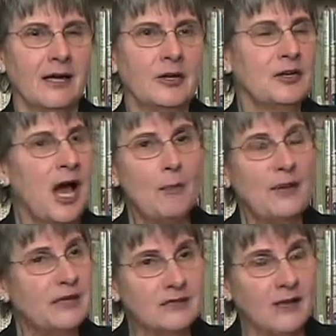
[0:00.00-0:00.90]
could not
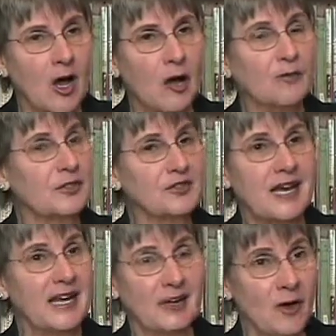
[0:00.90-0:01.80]
be dissolved or
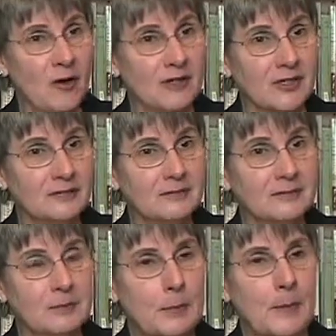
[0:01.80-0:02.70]
taken over.
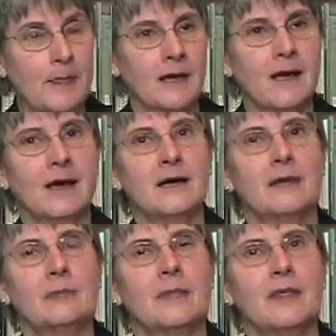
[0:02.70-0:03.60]

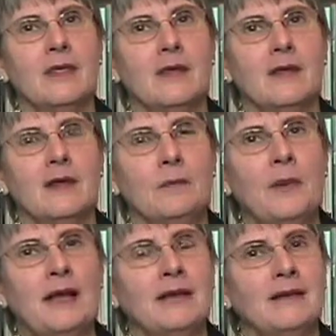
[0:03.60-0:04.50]

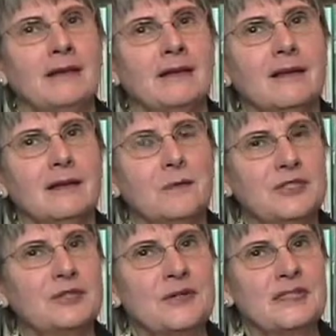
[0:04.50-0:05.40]
But the
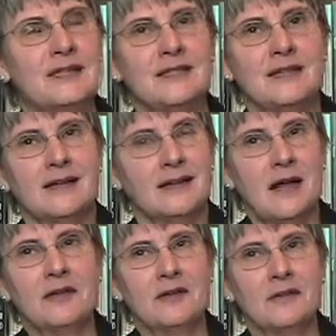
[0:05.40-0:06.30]
Missouri Synod did
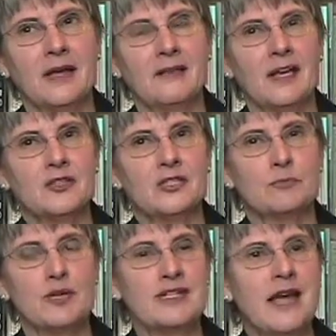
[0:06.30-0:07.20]
another thing. They just
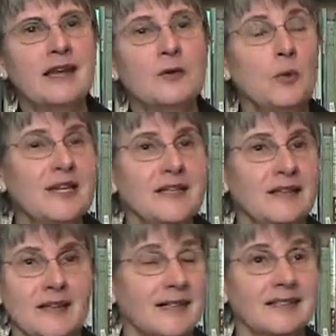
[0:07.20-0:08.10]
pretended we
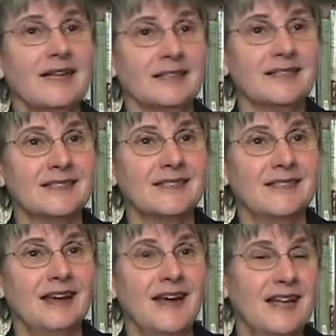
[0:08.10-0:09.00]
didn't exist
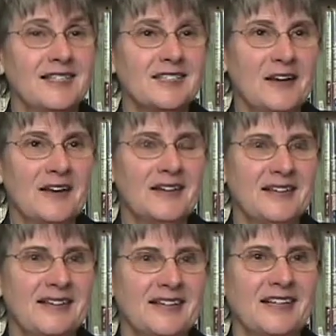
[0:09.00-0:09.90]
and started a
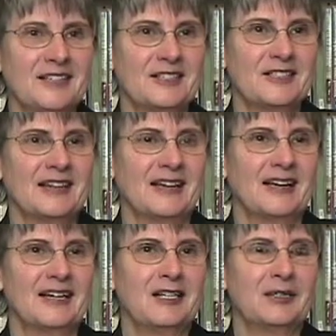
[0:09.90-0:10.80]
deaconess
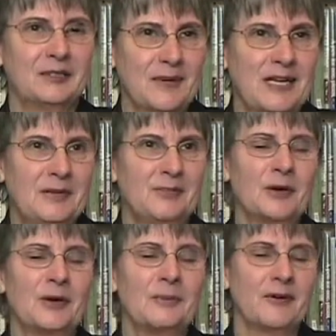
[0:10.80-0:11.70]
training
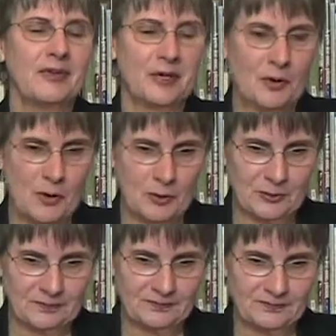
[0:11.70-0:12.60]
program of their own.